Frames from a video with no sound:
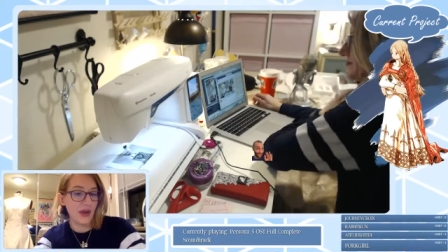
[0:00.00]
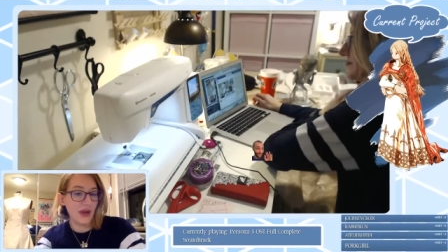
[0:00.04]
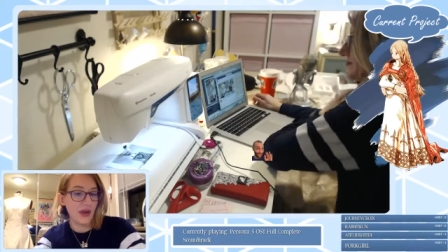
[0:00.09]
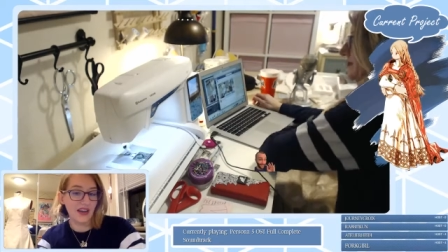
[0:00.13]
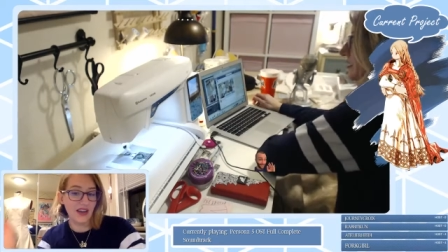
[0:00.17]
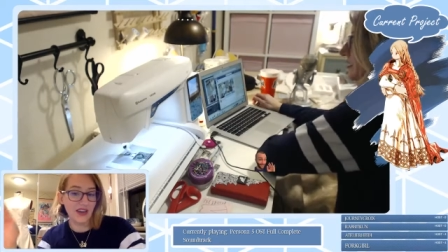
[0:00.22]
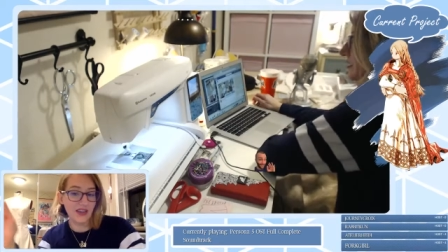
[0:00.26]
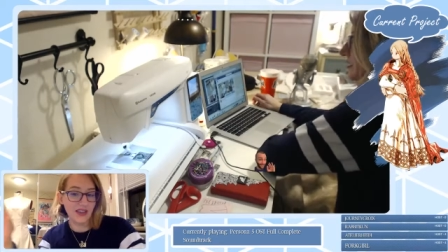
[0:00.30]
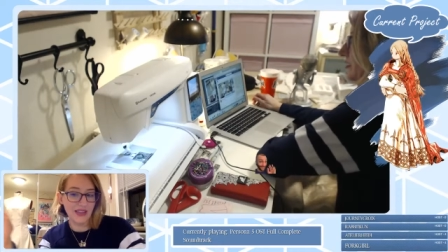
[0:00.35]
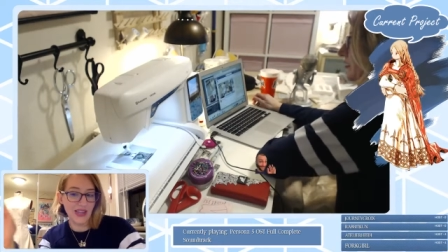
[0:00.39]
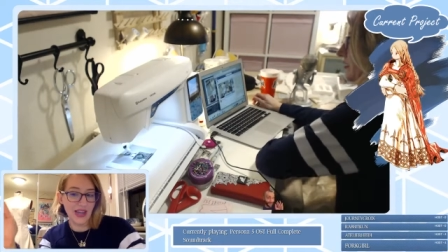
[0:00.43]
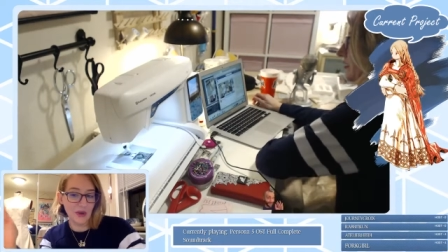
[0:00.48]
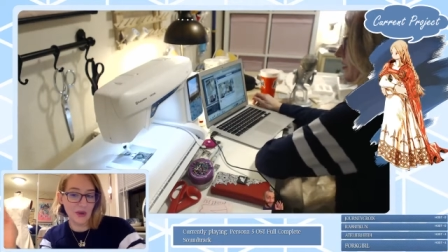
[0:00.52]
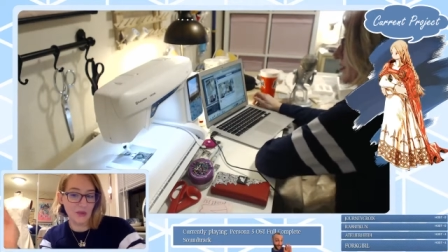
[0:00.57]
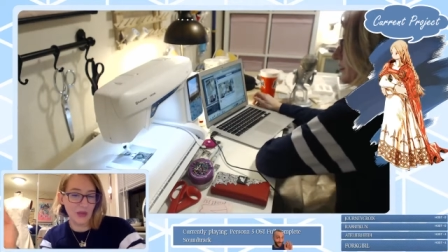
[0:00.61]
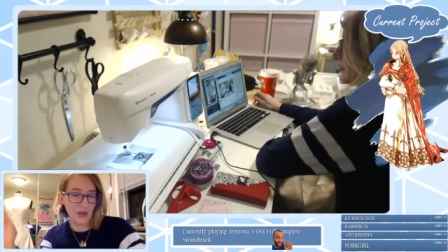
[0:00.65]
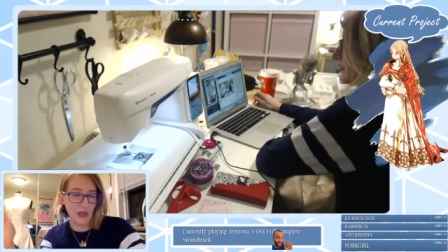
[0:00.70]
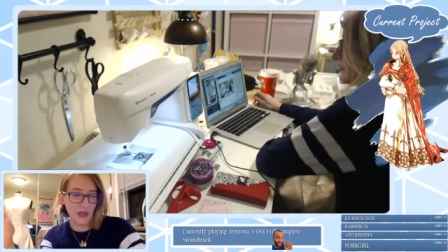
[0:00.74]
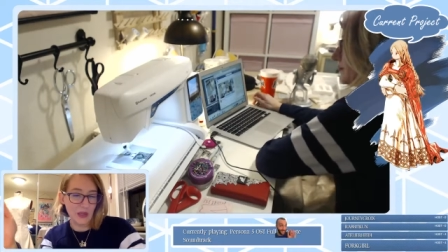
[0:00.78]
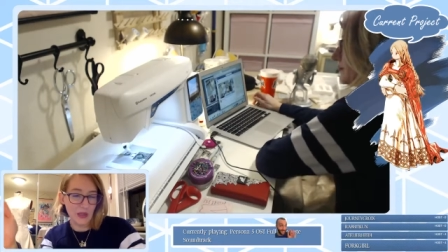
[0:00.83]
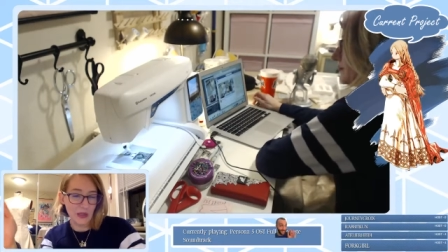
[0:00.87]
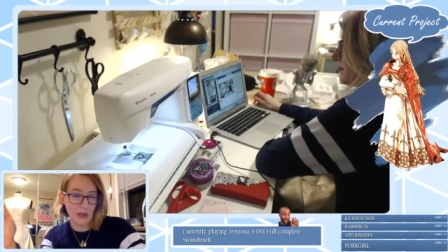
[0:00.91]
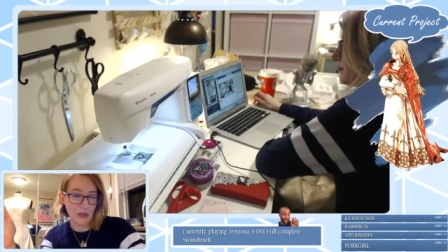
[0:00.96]
cut that one a
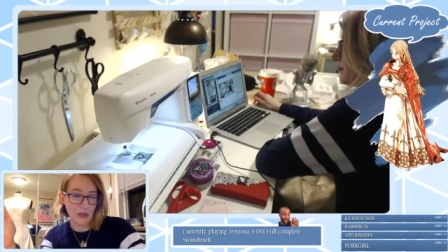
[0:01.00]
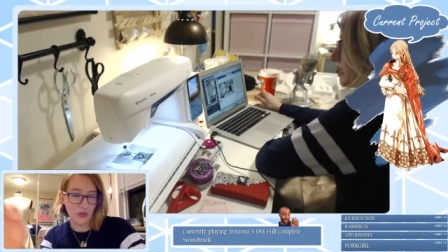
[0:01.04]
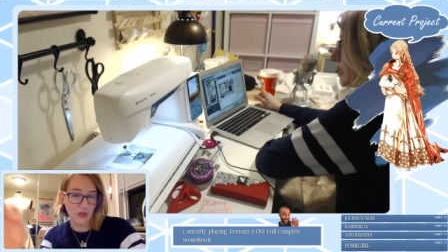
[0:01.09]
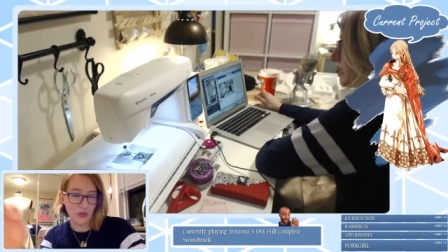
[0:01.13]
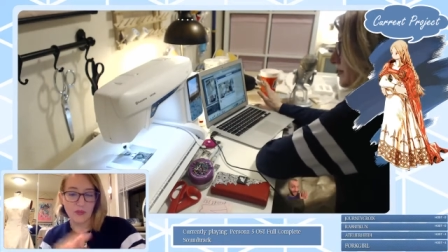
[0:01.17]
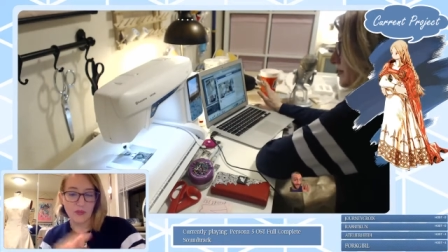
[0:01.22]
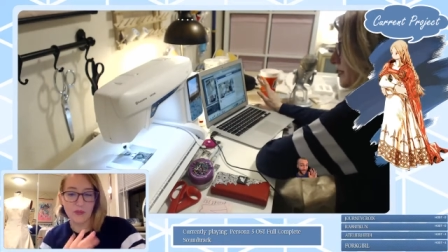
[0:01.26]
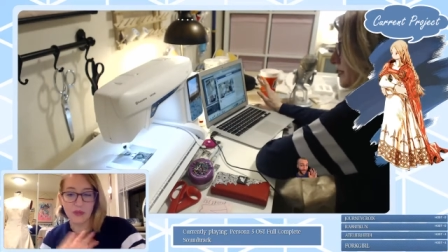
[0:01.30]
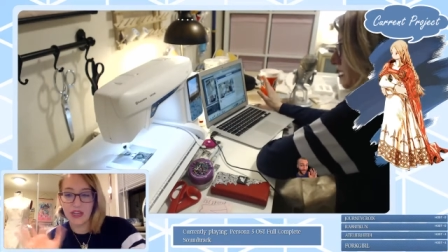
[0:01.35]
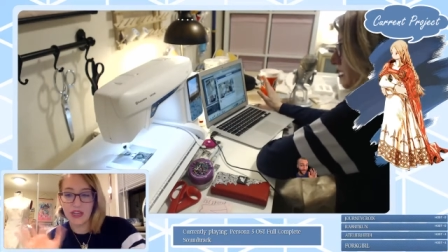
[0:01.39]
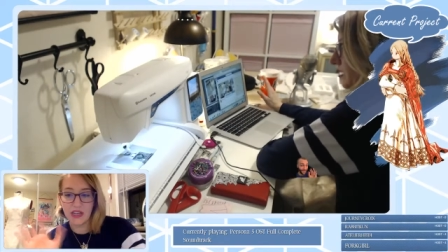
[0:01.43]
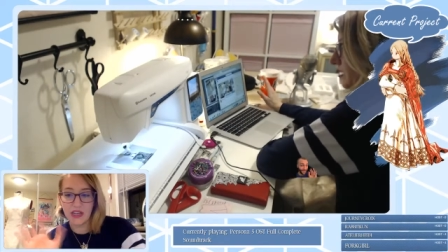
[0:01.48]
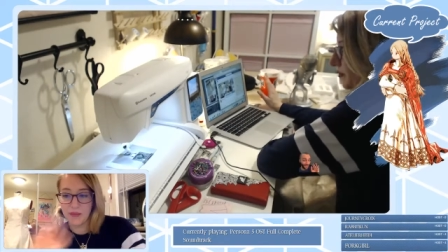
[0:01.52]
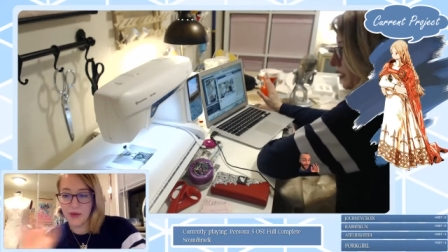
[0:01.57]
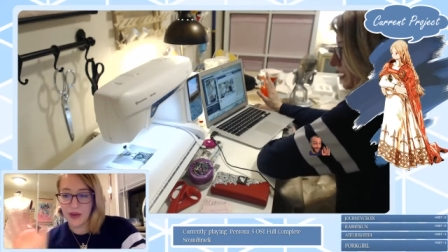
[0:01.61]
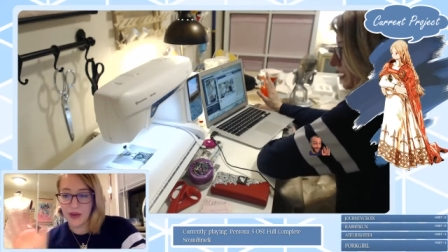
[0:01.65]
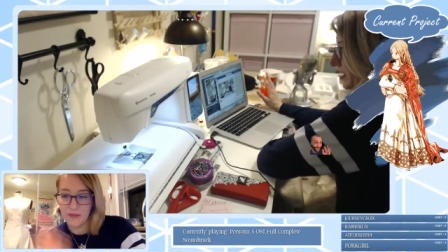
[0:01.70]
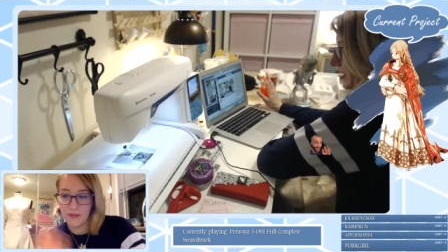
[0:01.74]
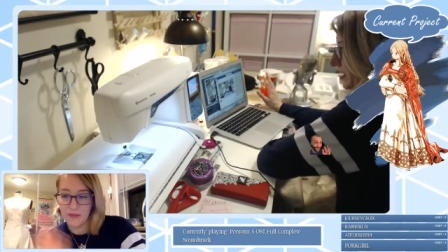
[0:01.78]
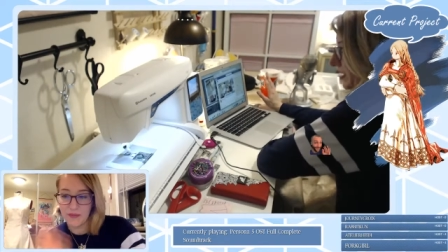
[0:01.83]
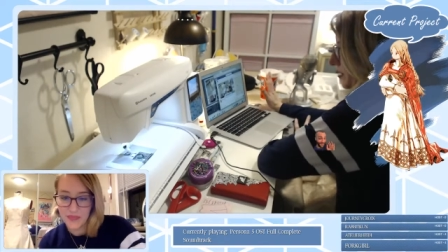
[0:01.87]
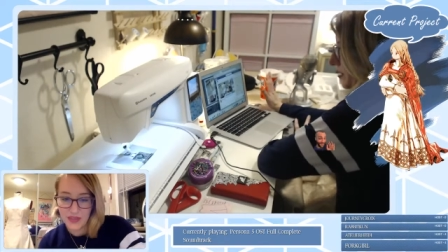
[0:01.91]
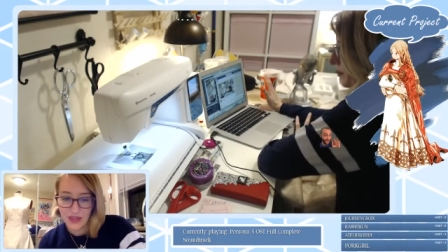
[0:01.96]
little short. But
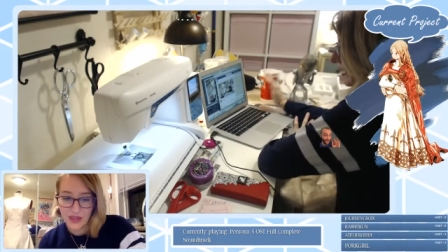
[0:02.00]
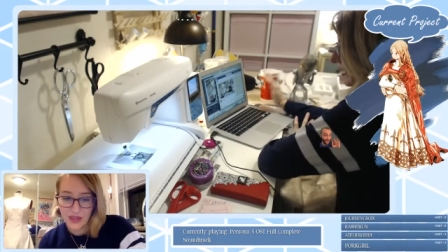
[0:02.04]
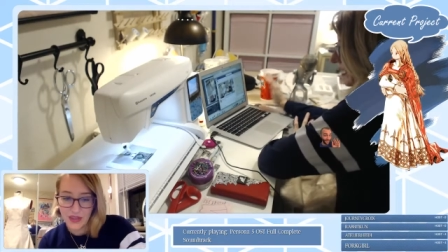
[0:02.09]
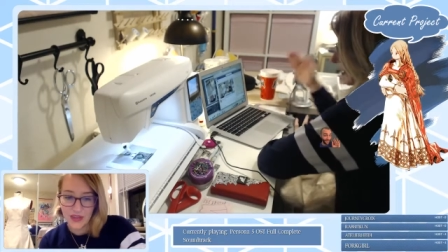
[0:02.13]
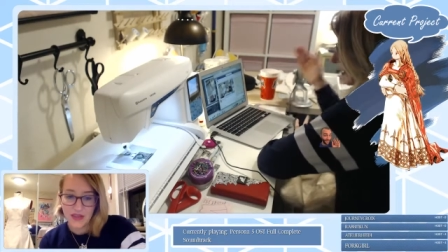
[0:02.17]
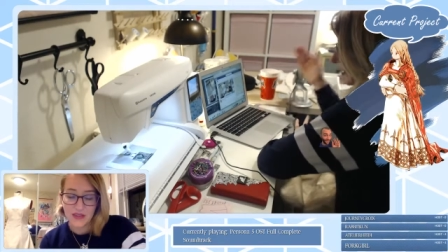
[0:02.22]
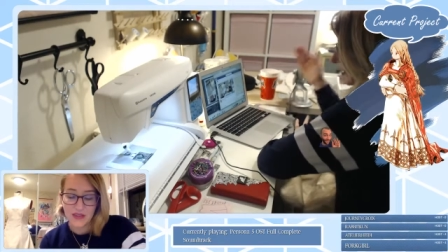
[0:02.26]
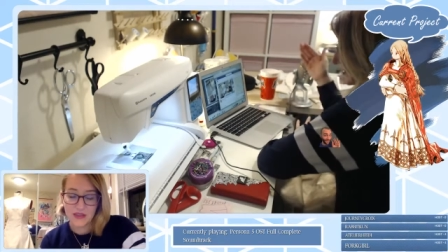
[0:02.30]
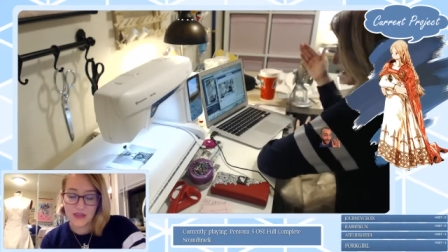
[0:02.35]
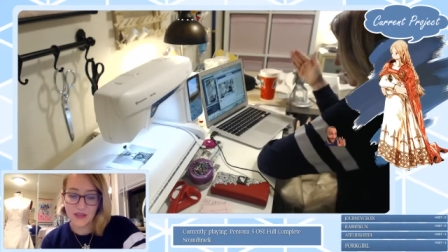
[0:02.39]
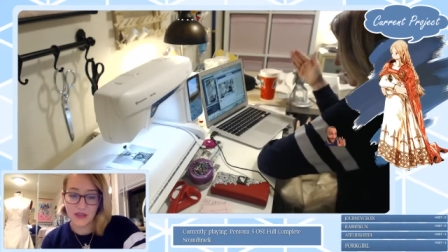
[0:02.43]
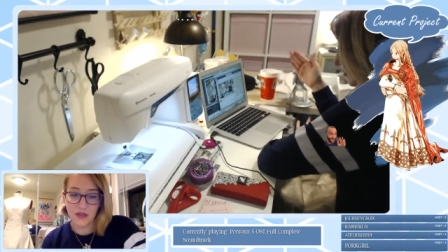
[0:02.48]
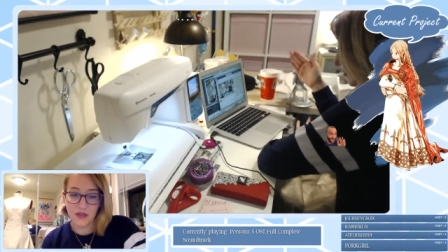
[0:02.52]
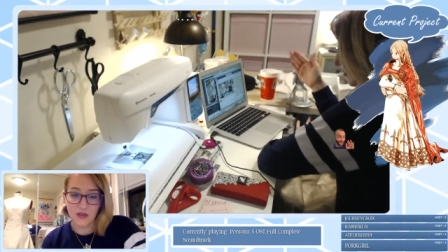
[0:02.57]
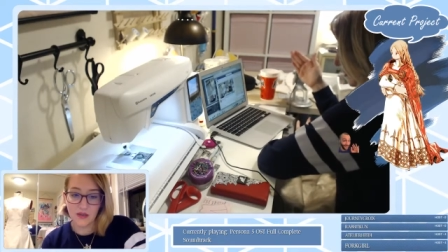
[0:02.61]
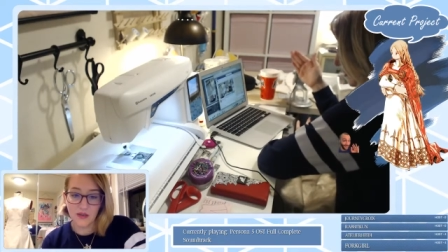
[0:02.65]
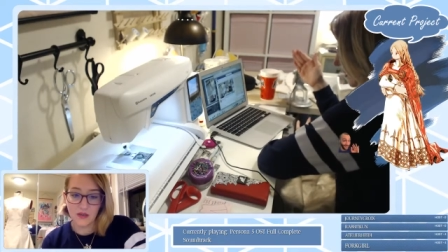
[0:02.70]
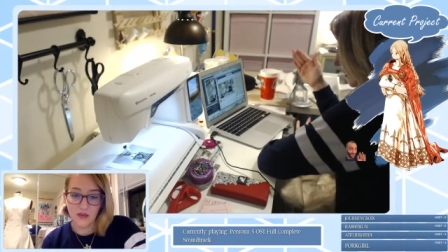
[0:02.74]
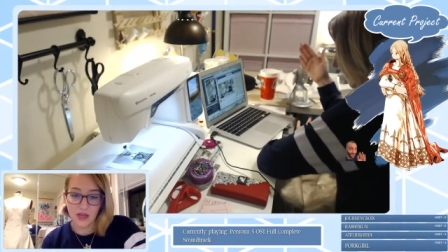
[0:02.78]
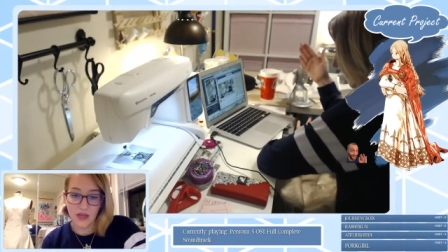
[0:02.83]
anyway, so